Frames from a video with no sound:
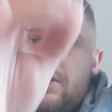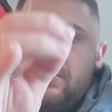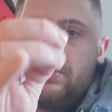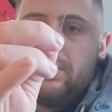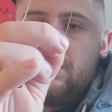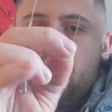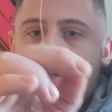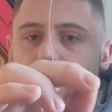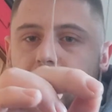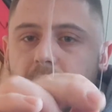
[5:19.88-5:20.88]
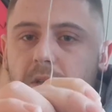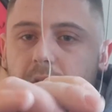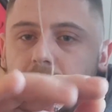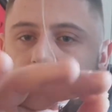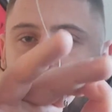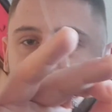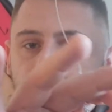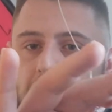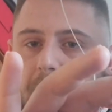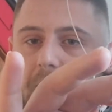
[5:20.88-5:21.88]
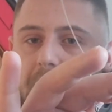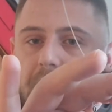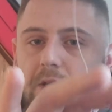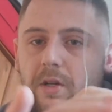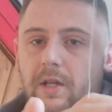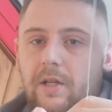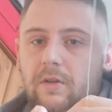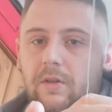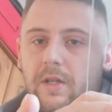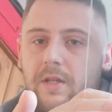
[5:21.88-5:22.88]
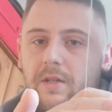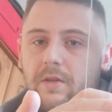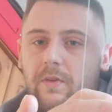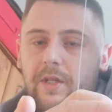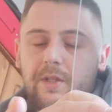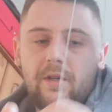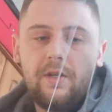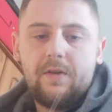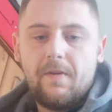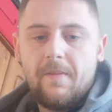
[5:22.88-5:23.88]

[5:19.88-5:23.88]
hold the two together, that the clip hangs slightly longer when it's tight.